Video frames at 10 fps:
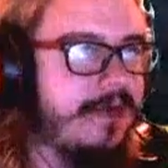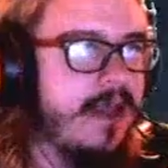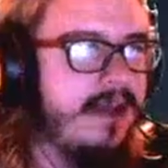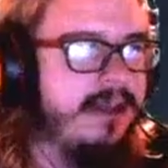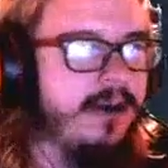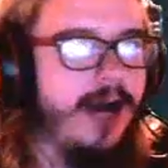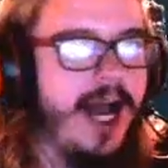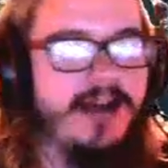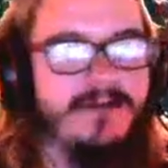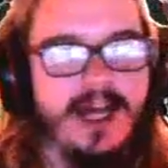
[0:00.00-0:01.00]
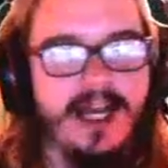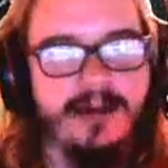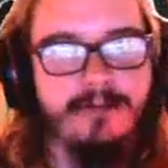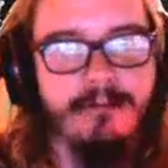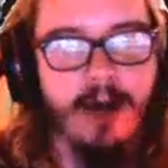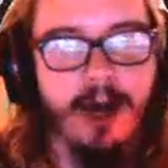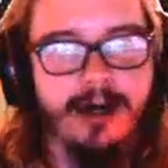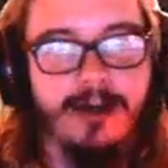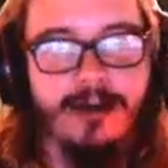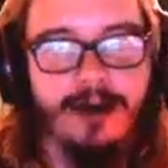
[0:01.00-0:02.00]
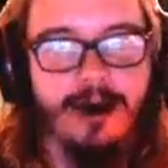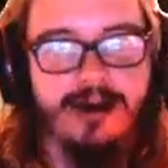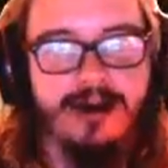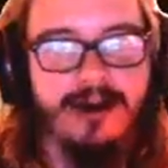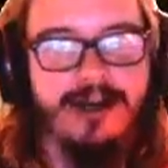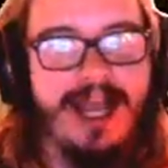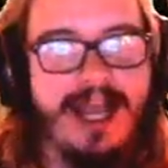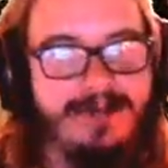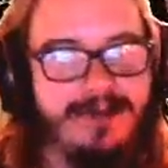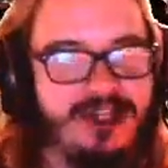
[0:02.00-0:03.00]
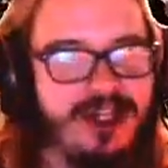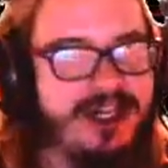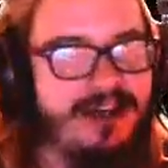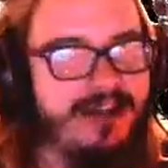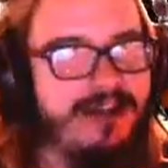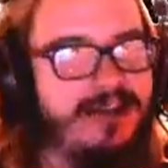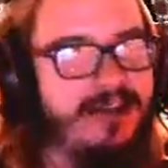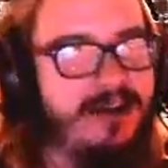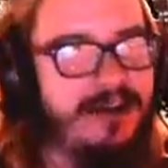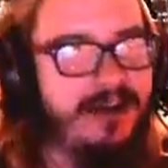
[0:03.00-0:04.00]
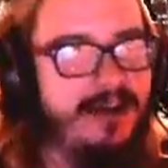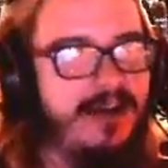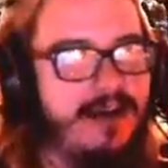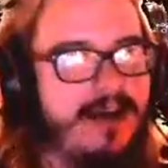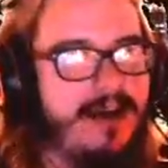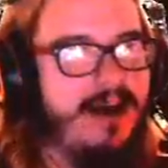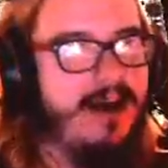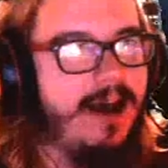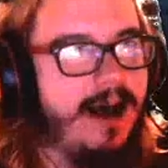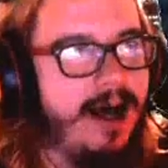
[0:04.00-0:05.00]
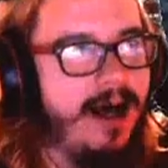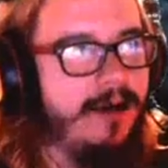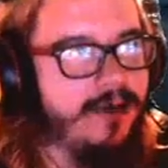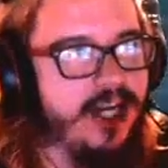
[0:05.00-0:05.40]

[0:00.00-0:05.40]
they'll have, like, Mario Kart arcade machines. Which I